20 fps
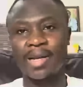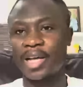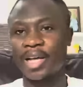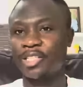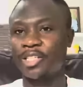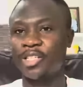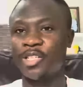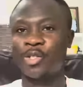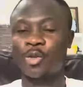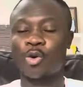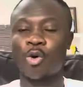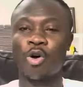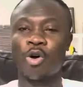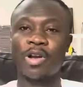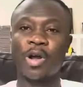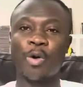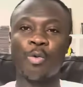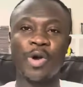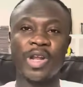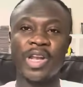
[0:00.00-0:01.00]
that she scored
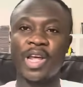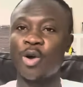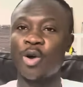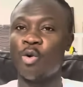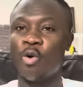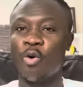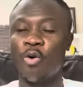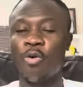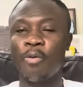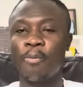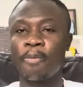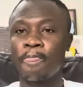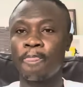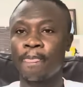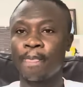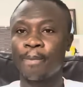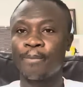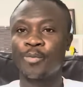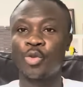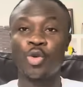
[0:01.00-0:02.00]
the winning goal
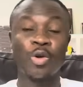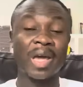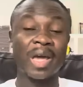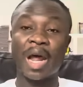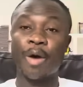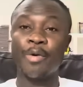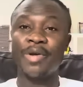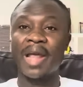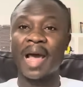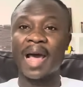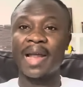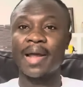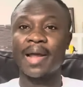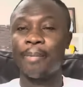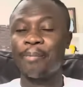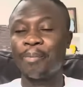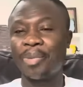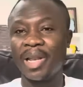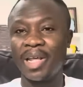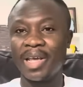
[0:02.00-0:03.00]
together with the other
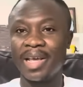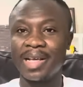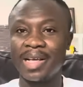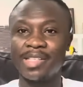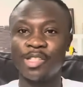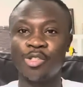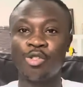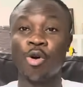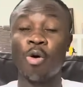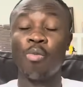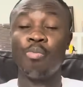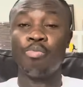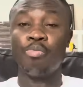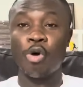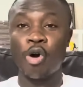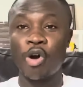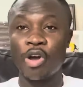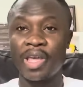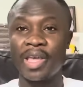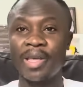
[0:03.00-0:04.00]
players, John
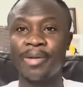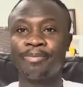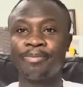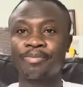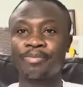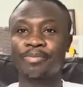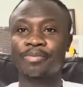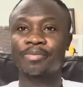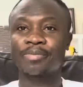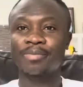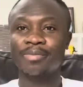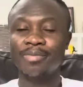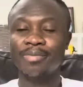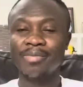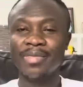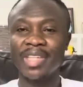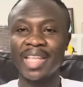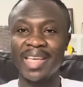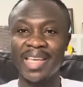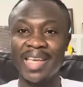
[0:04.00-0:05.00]
Boy
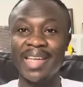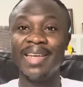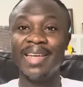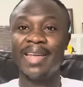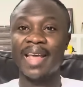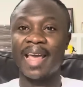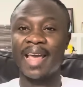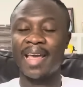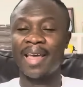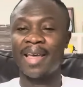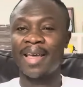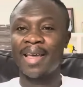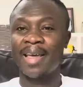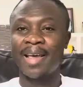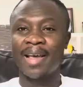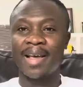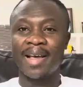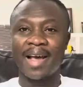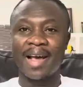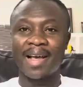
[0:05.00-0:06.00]
in there,
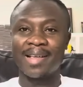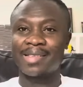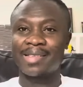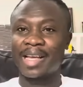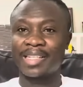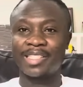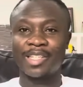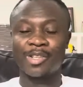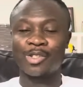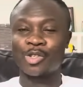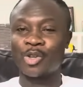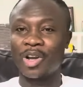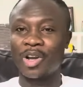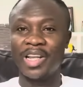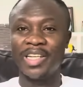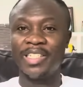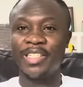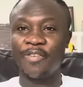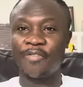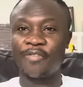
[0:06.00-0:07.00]
such a
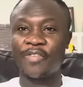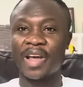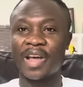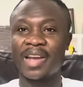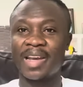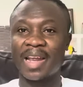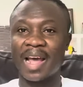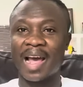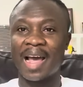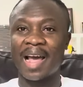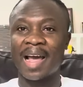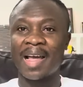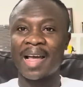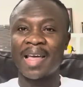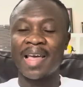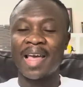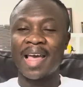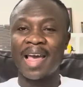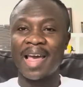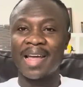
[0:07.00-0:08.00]
solid defender,
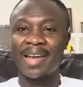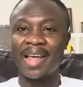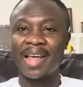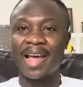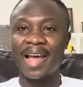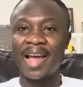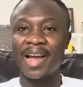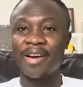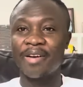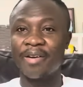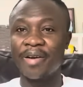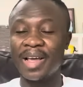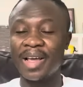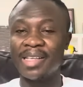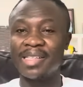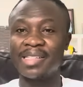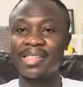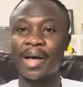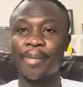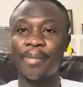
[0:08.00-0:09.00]
and
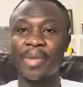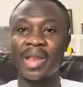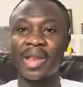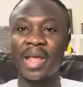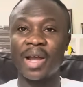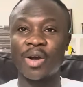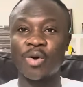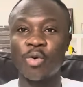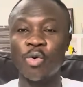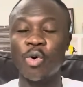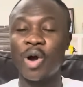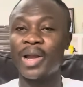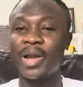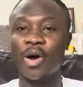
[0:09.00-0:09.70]
Grace Amenyeku and